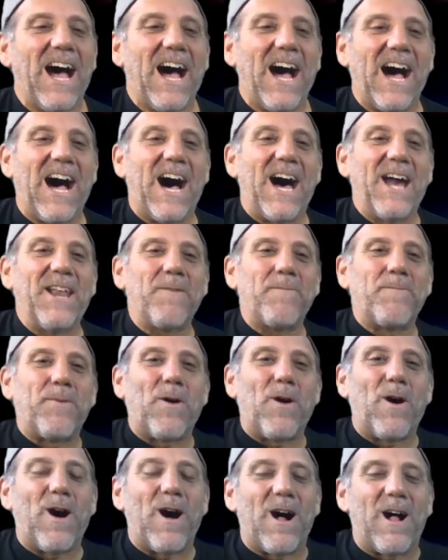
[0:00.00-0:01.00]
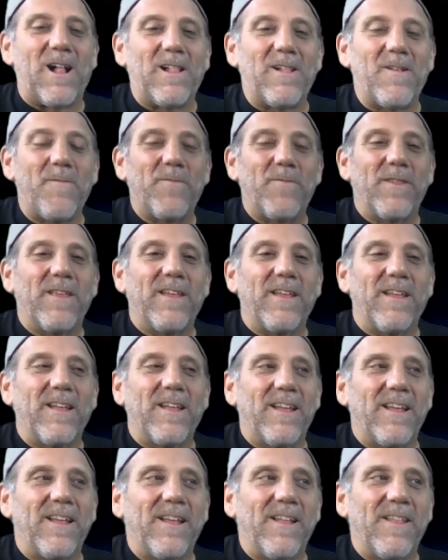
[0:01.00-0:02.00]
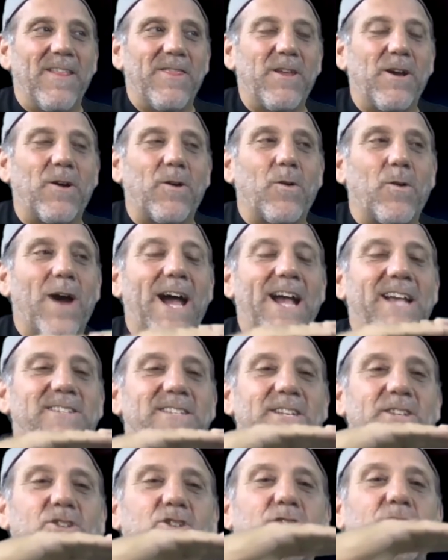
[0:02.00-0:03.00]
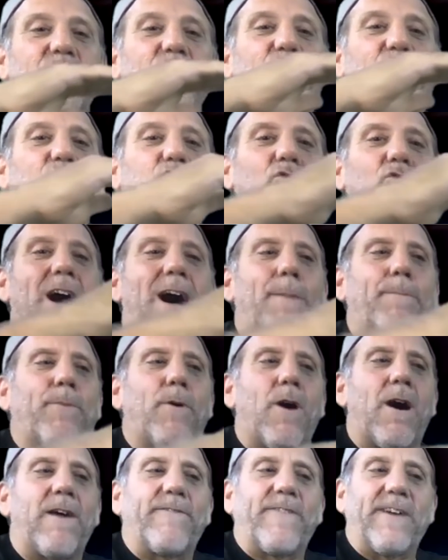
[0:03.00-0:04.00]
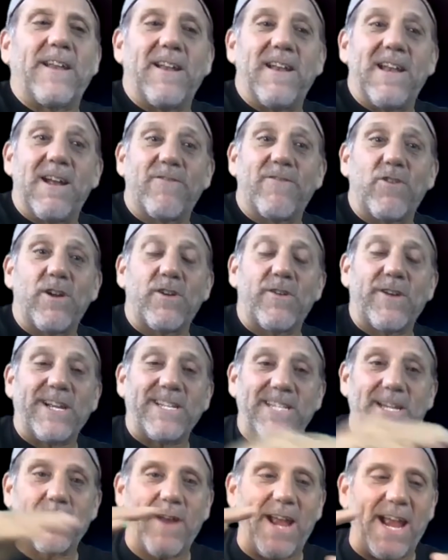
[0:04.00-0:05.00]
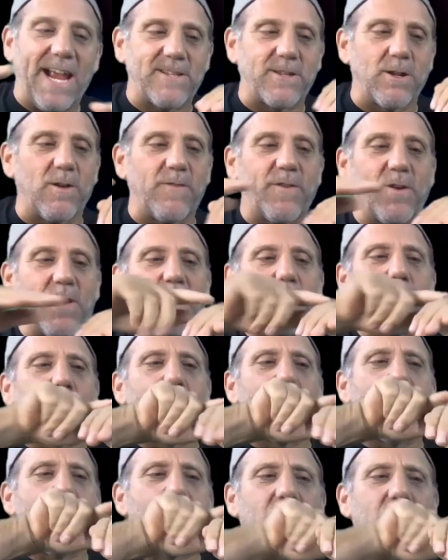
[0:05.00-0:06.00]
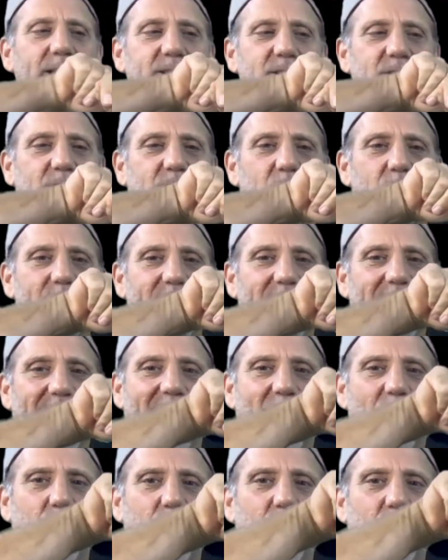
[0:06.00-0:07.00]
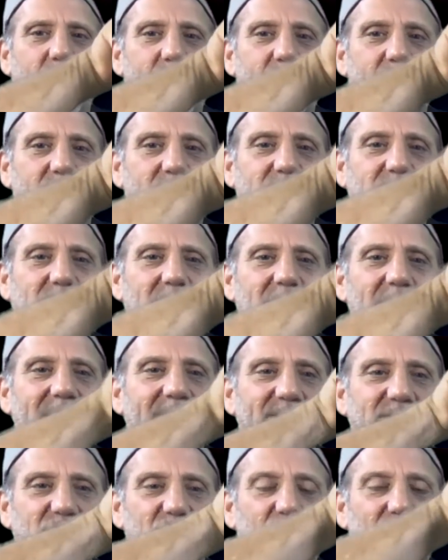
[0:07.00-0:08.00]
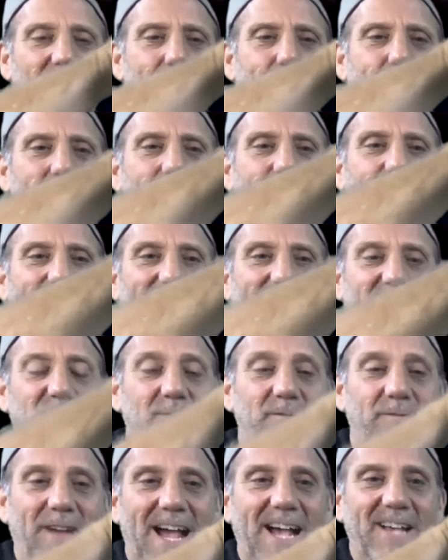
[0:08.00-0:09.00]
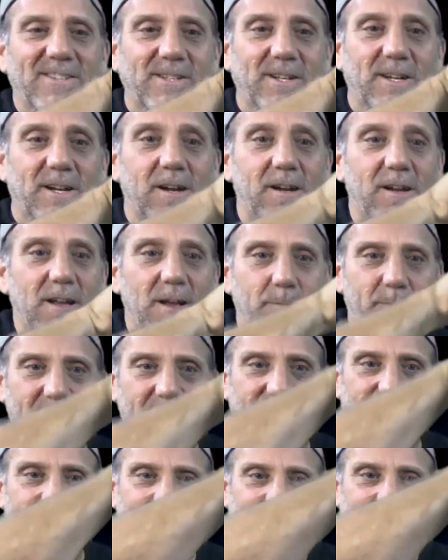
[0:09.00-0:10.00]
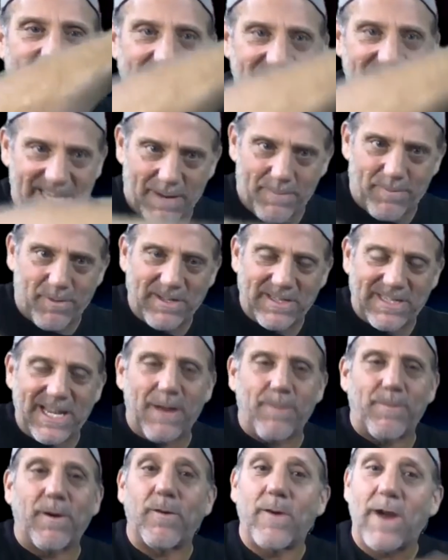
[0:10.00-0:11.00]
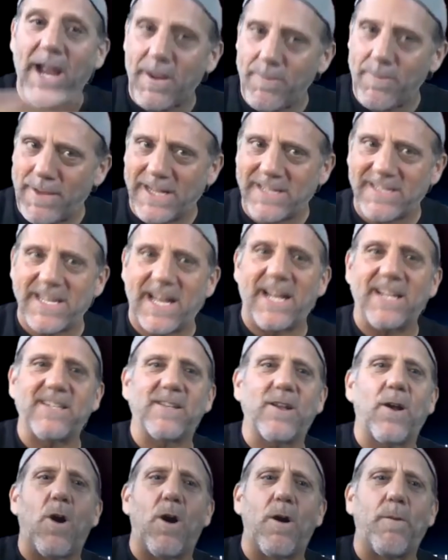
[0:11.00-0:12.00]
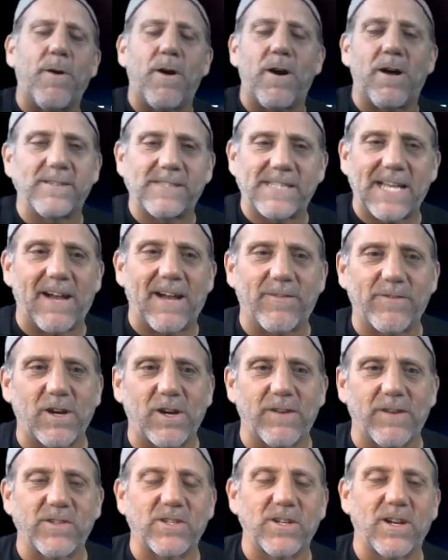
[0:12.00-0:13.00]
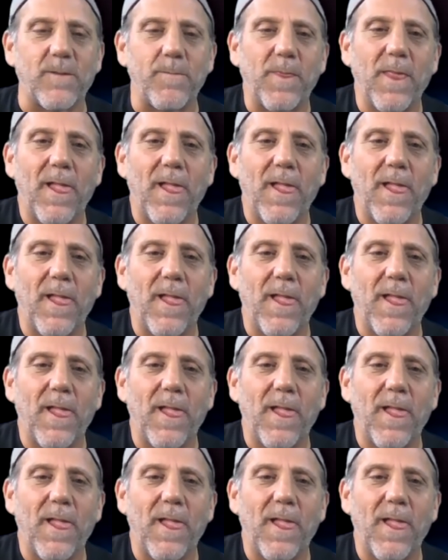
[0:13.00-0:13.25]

on a ball, the horizon should drop off at an ever increasing rate. So if you're on a ball and you're going outwards, it should drop off faster and faster because it's getting steeper and steeper, right? Makes sense. All balls have curvature.